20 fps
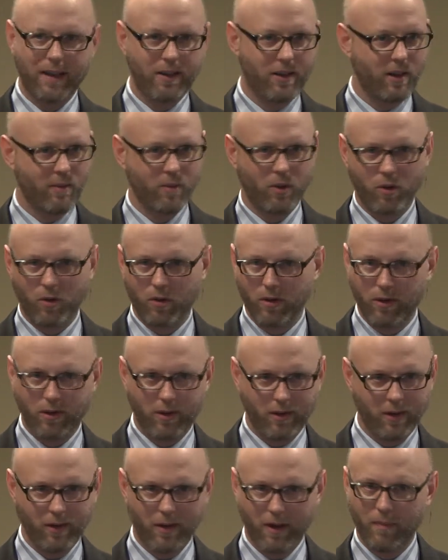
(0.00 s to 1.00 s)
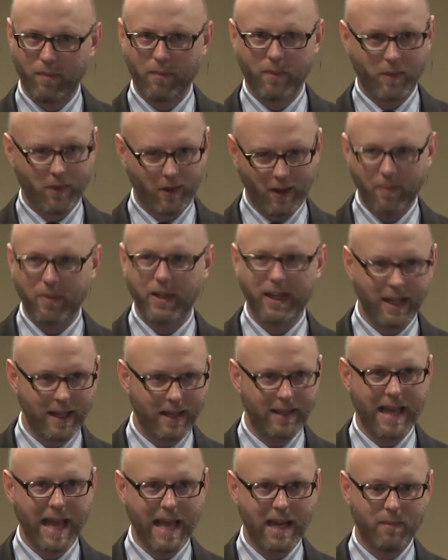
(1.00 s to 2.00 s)
something to
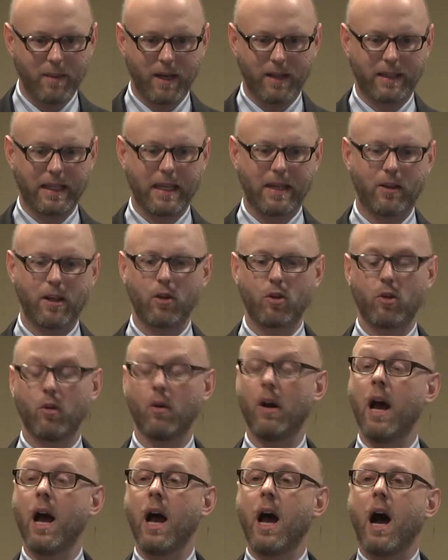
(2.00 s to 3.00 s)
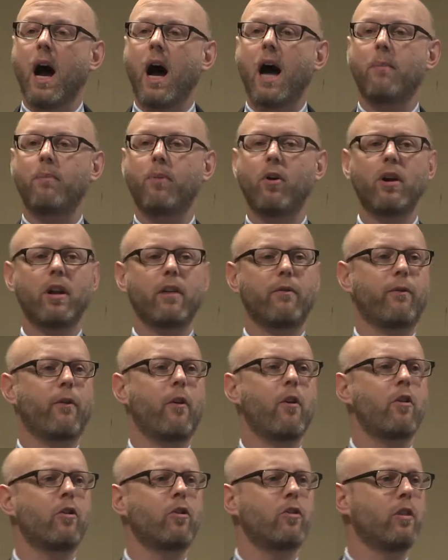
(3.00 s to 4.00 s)
say about this issue. I put it
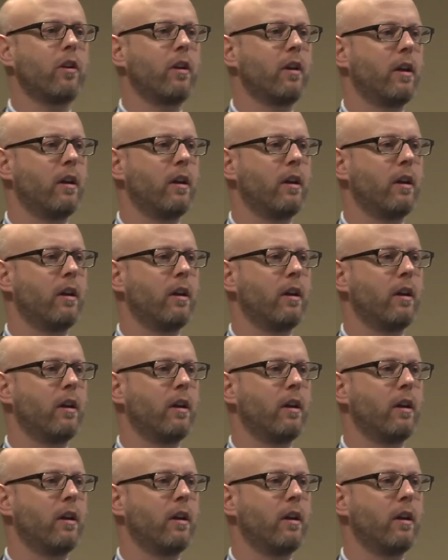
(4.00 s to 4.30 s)
first